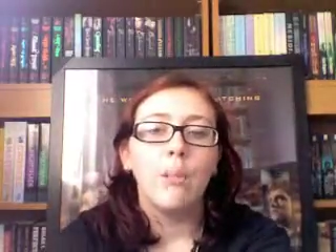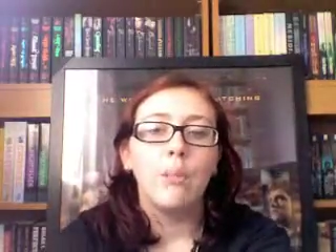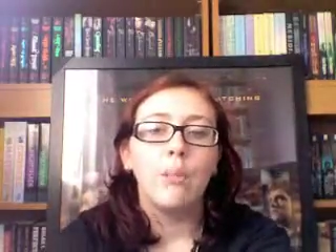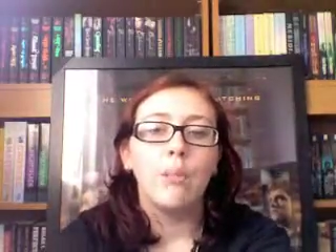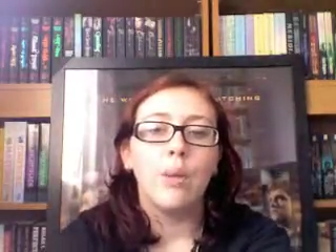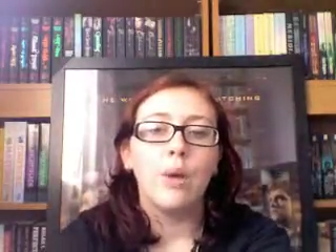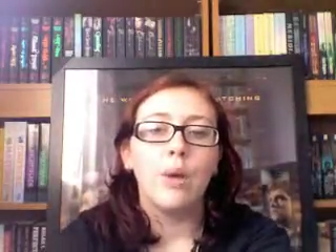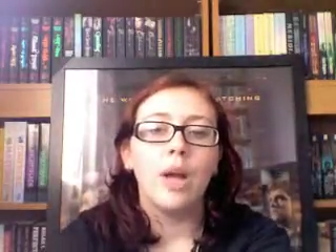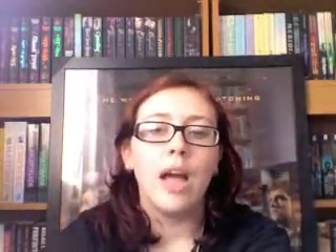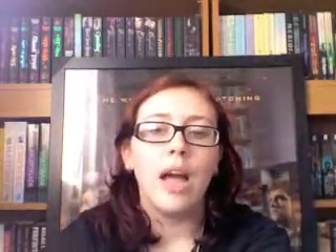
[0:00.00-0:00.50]

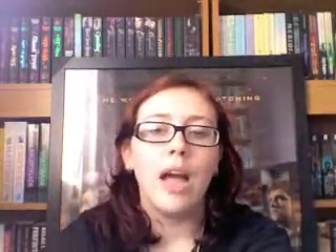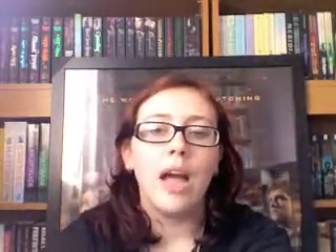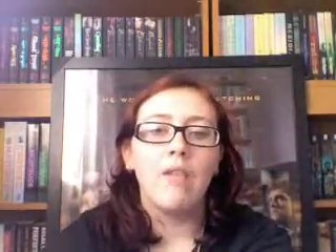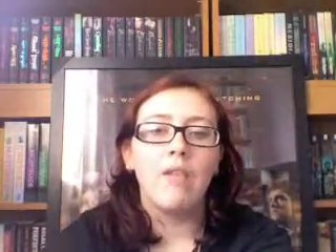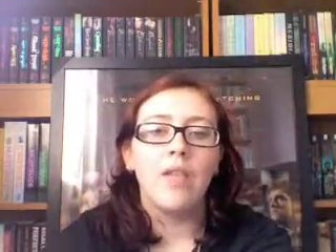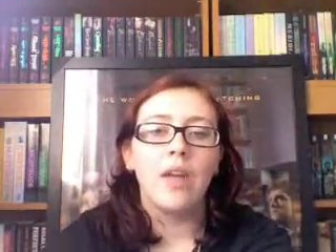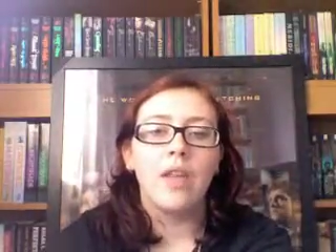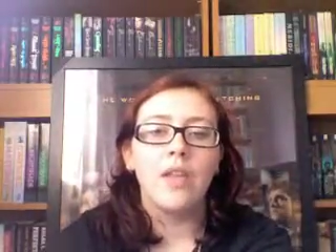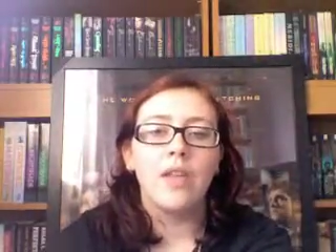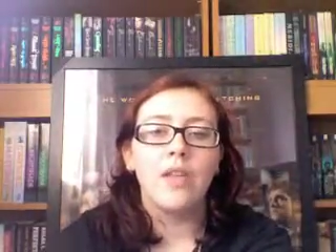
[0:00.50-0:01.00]
But I
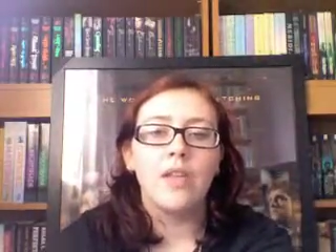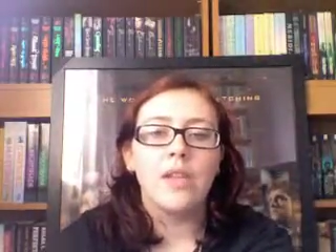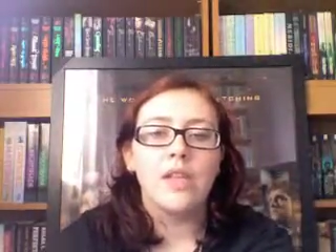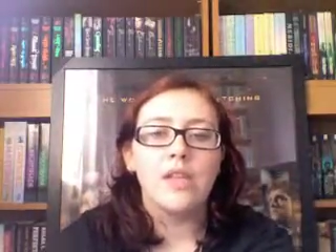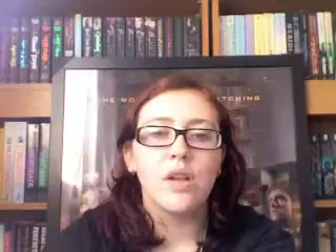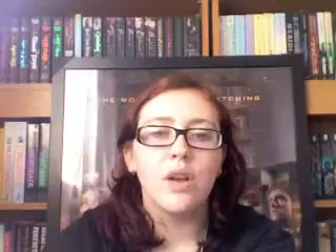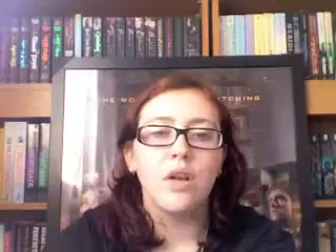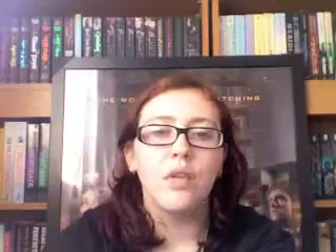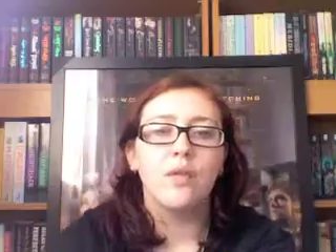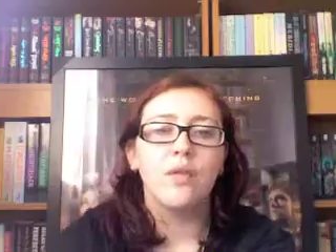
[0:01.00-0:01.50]
felt that they
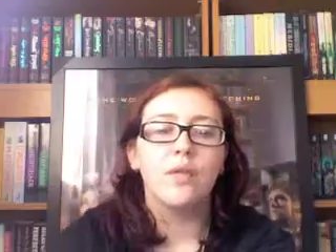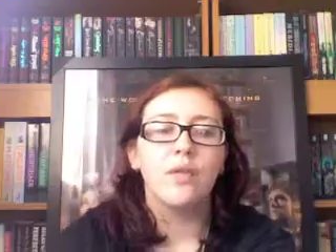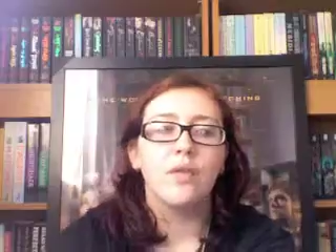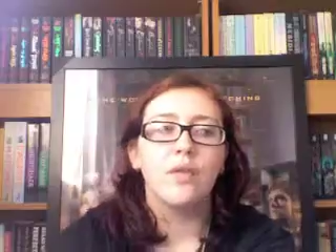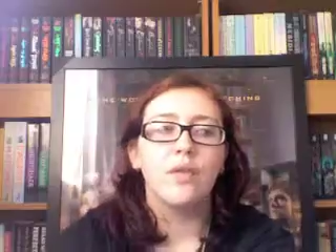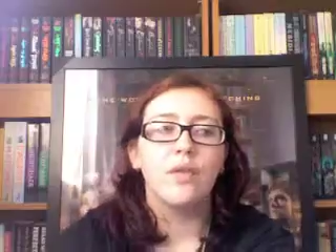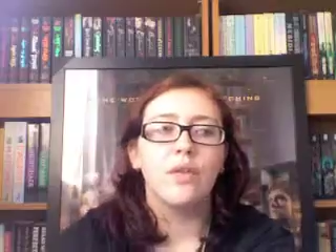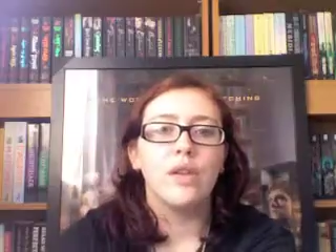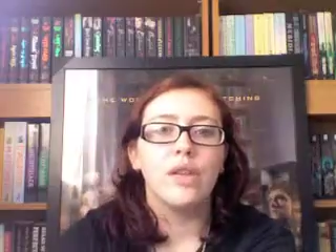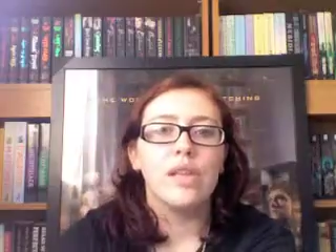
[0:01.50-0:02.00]
sort of
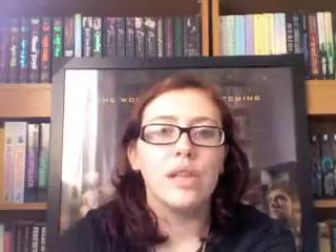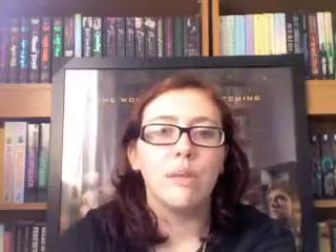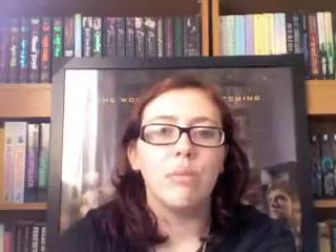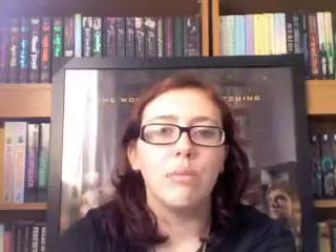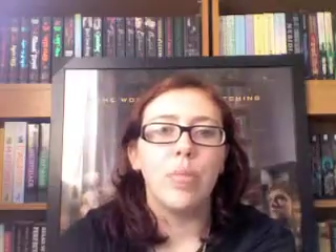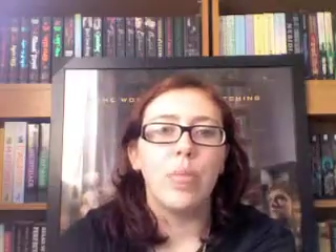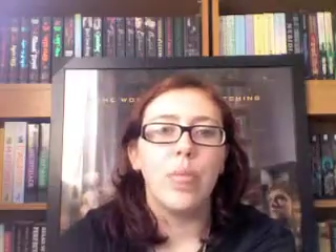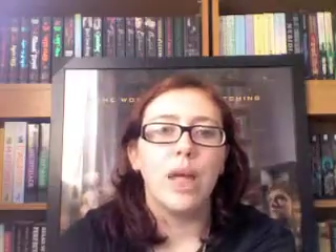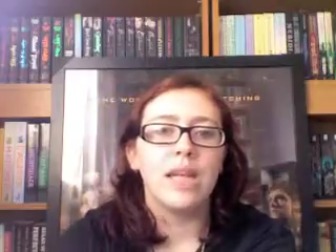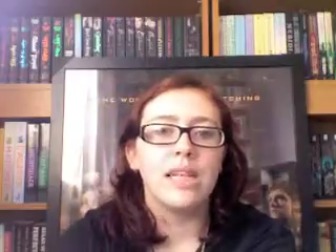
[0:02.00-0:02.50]

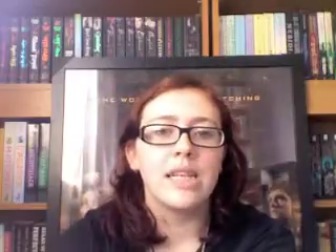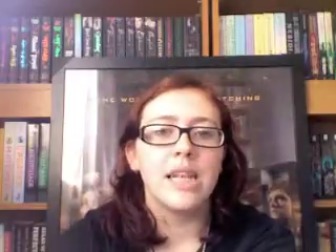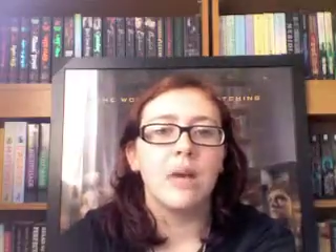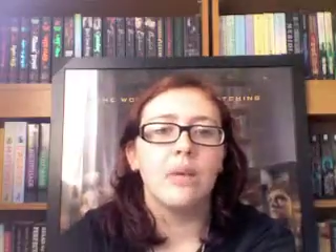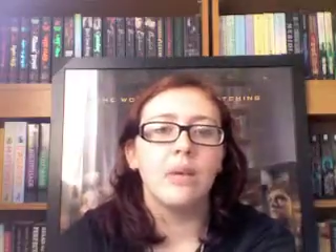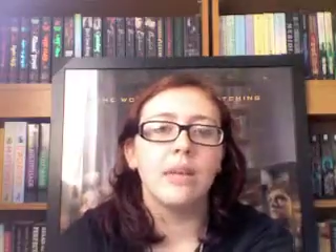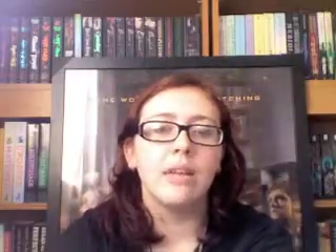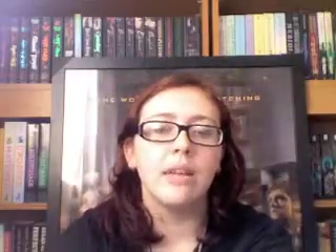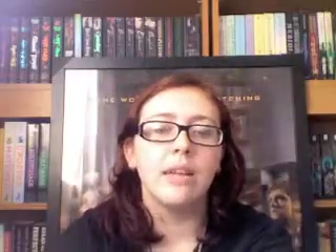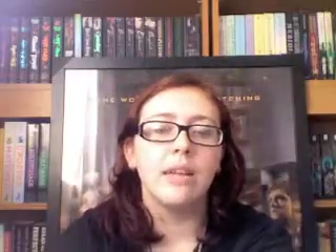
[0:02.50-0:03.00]
dimmed that
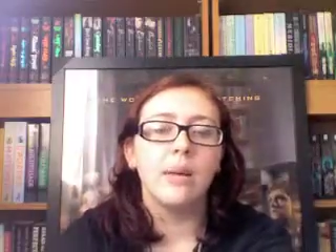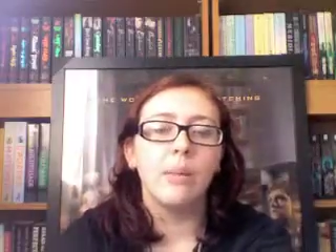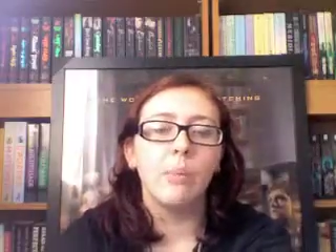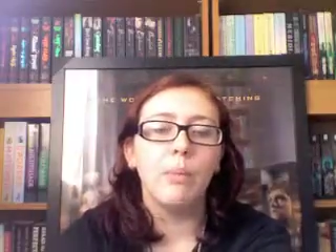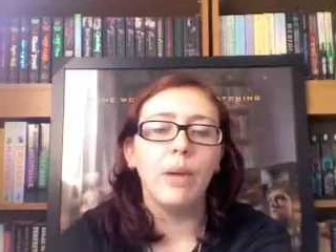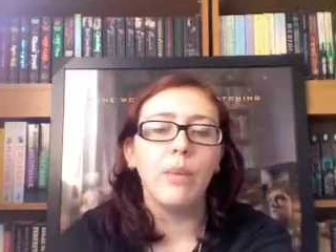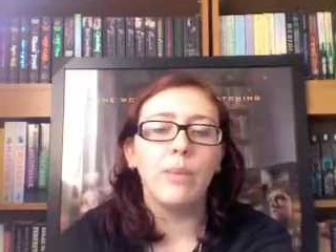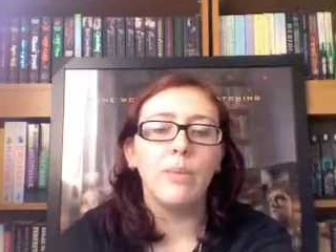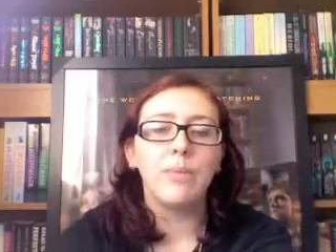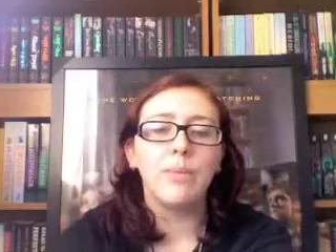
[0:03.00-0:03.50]
down a little
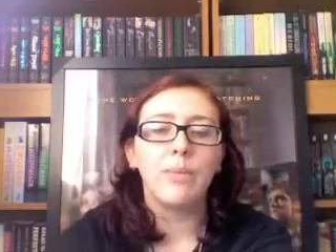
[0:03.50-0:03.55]
bit.